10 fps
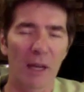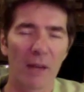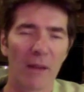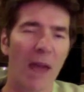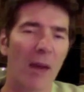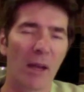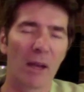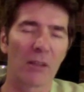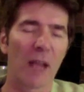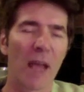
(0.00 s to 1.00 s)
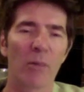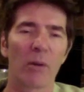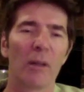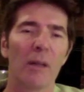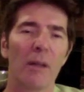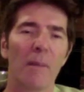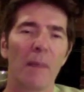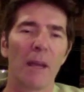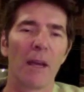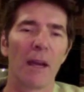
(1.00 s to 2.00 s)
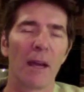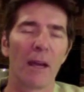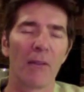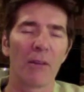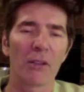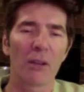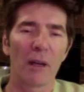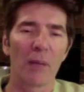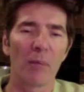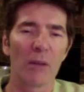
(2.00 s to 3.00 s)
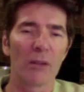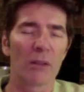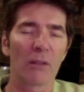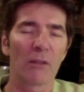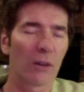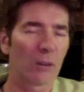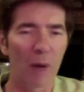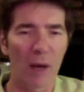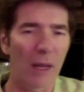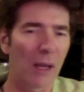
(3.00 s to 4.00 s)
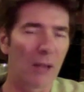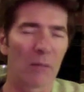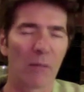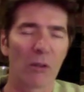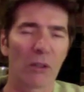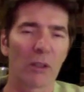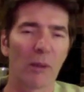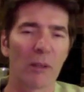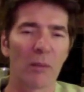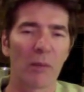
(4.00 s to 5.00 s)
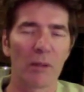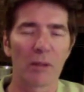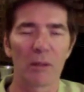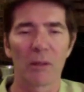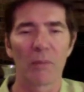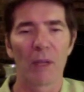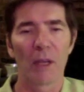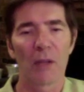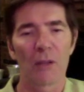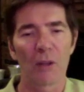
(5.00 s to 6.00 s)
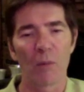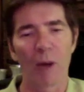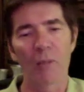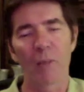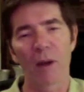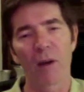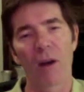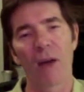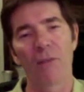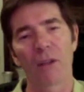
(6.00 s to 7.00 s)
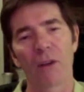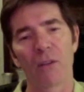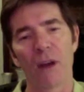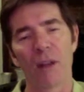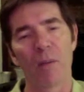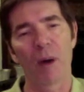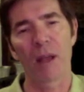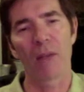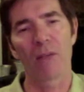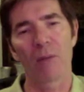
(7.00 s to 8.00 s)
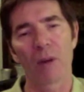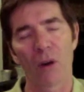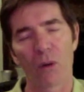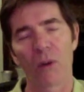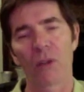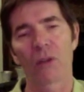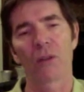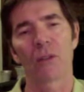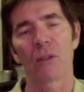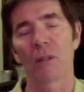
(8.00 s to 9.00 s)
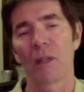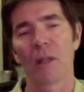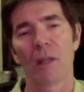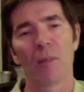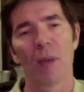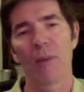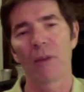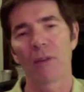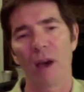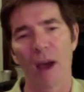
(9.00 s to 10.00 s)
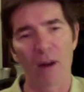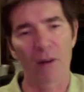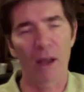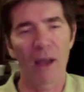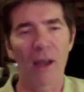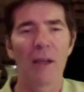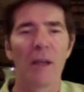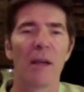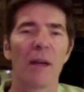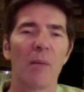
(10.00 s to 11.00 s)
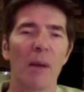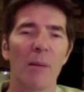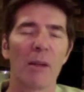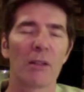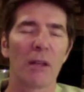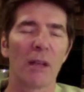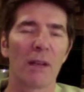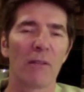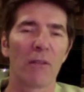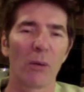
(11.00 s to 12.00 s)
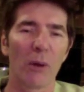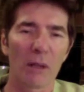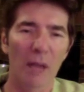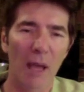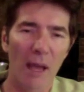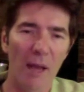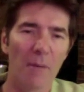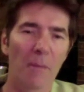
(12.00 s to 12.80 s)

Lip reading: that example, if you're starting a business, the first money in is the most expensive business. So you're much better off to go find the money from your own resources. Maybe it's an IRA, maybe it's a 401k,